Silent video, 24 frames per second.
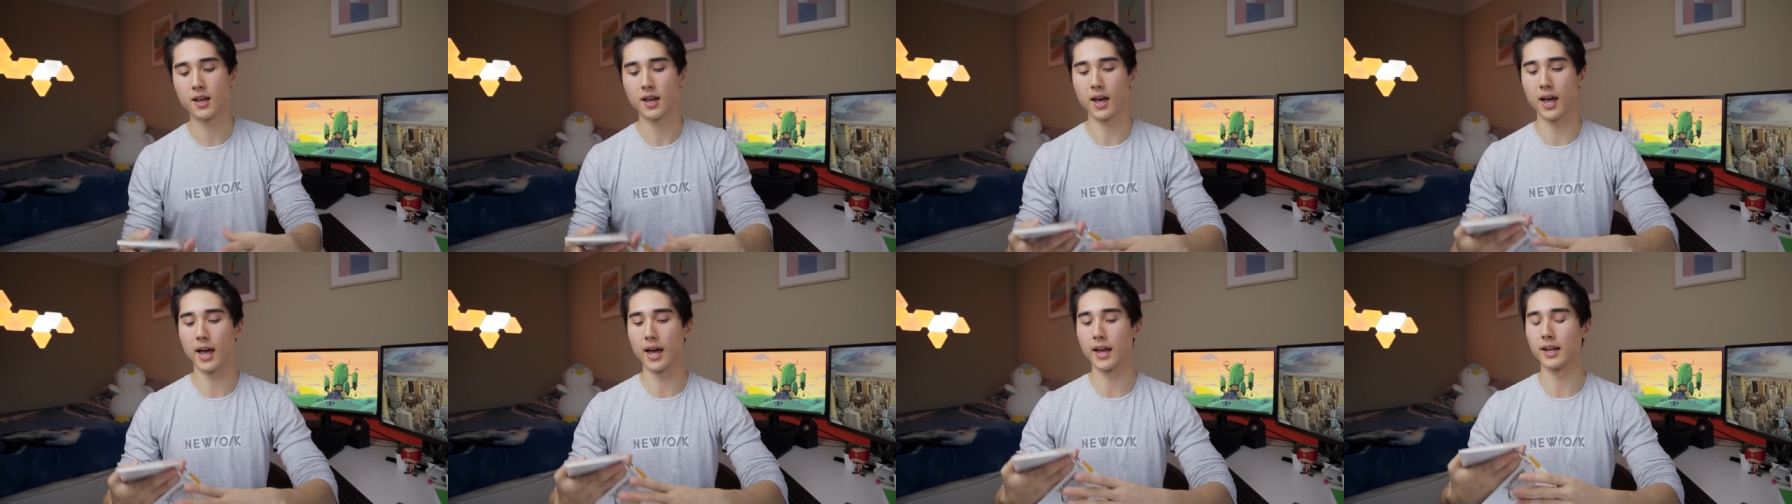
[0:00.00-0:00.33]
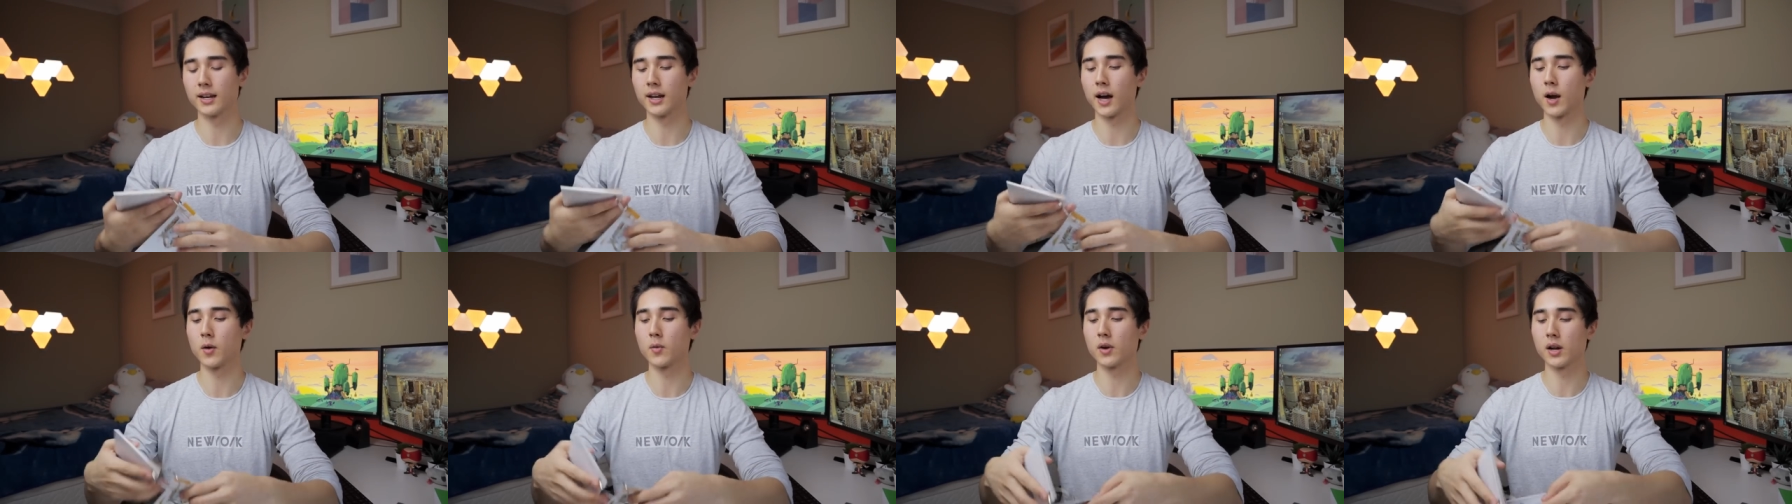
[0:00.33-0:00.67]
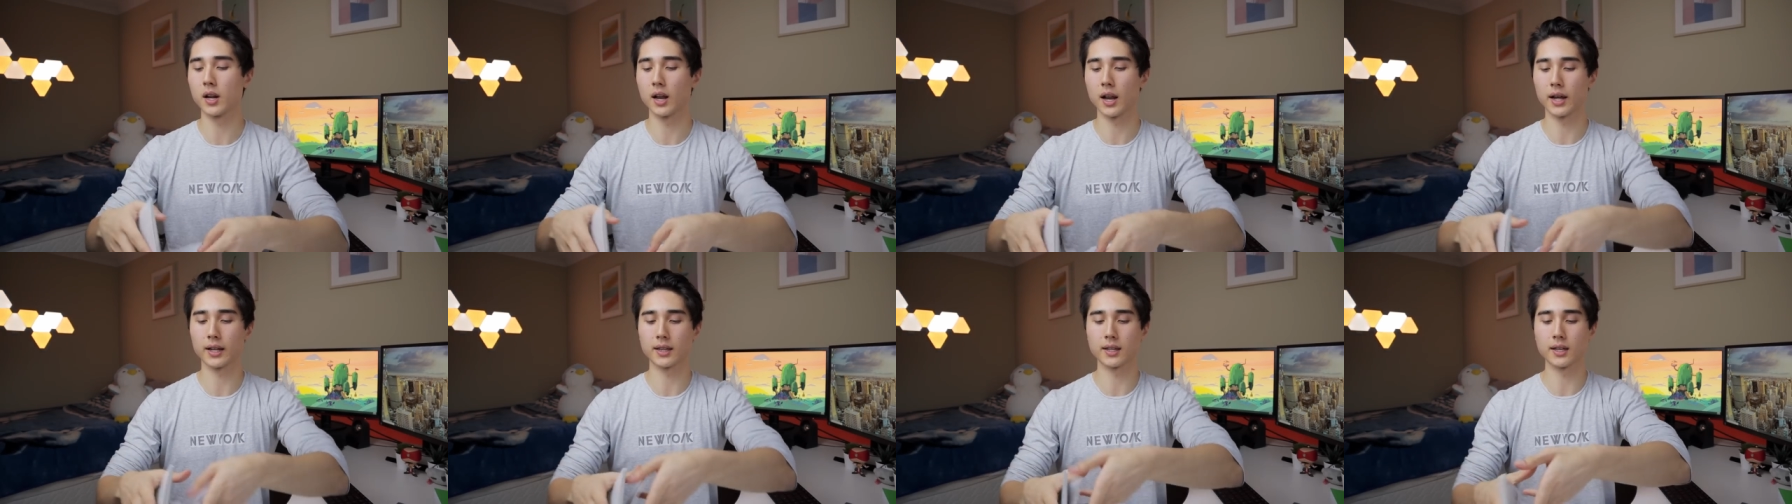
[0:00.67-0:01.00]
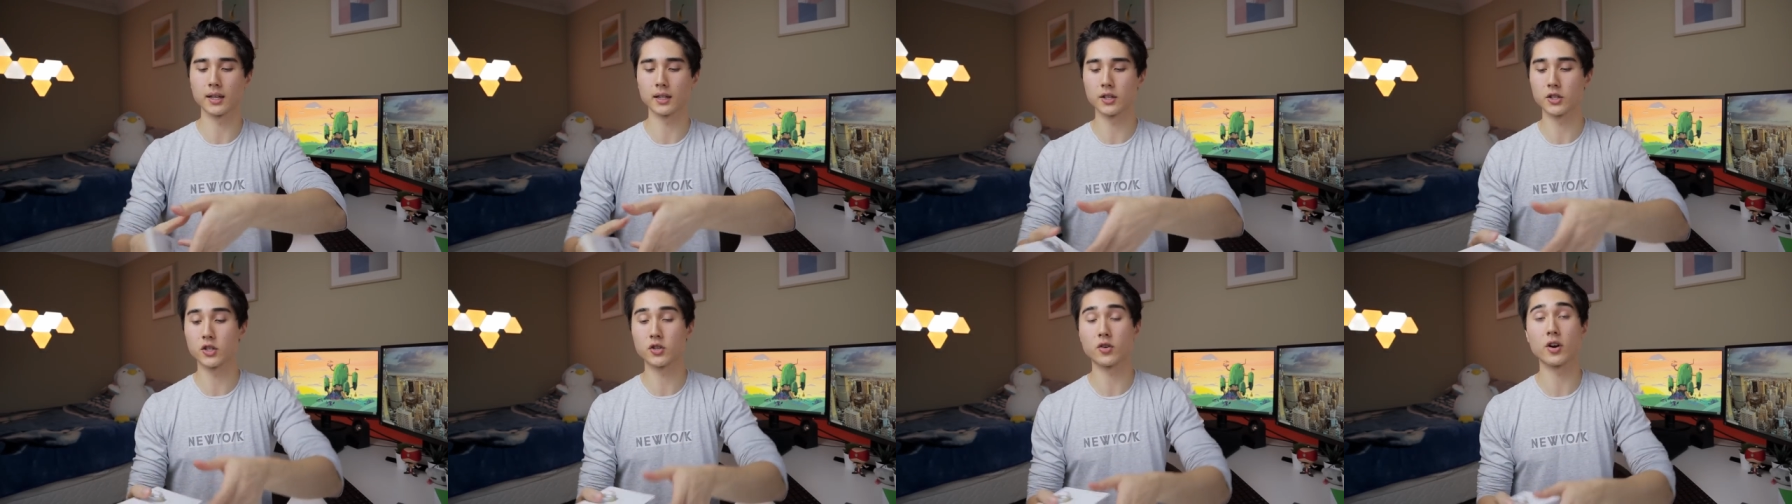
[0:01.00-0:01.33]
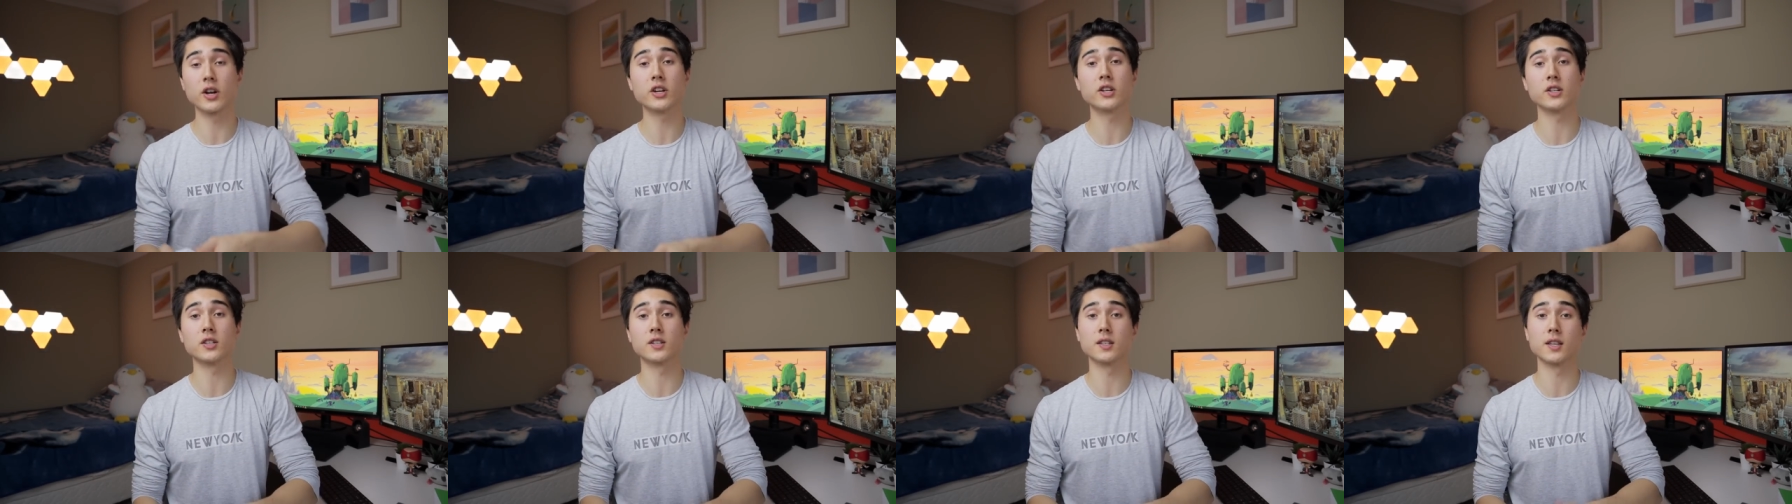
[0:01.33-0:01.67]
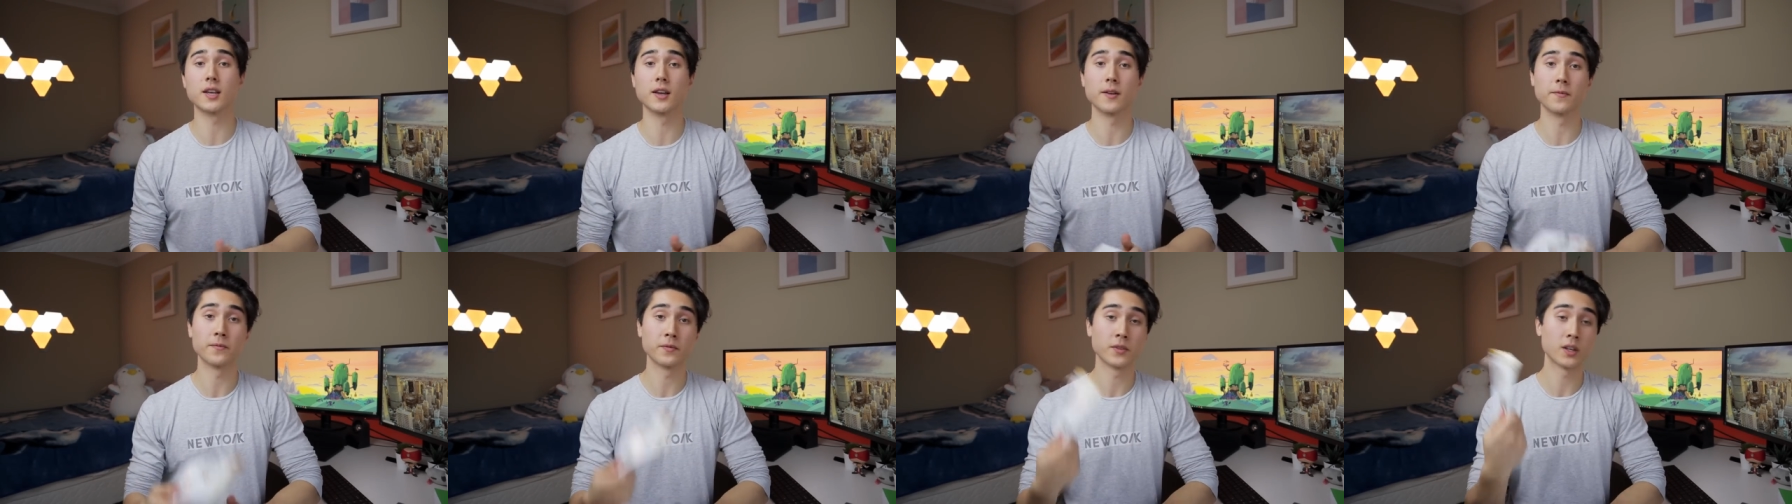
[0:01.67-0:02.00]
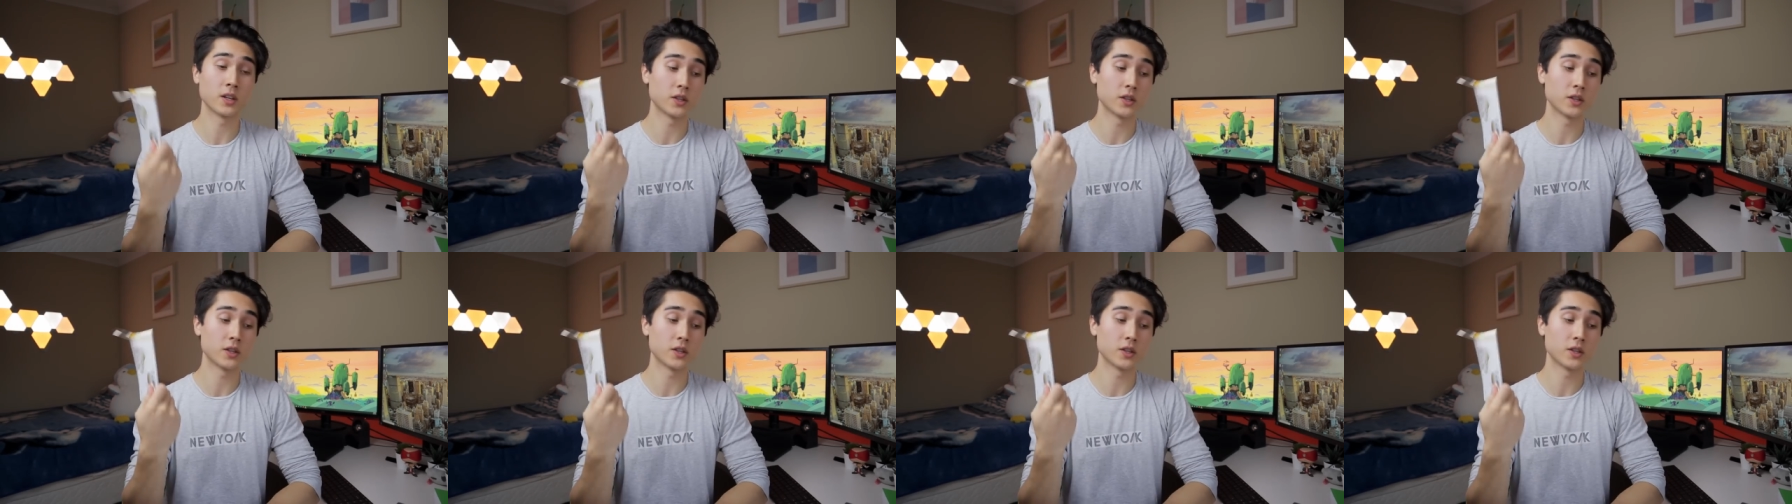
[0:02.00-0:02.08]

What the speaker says: and I really like the illustrations there.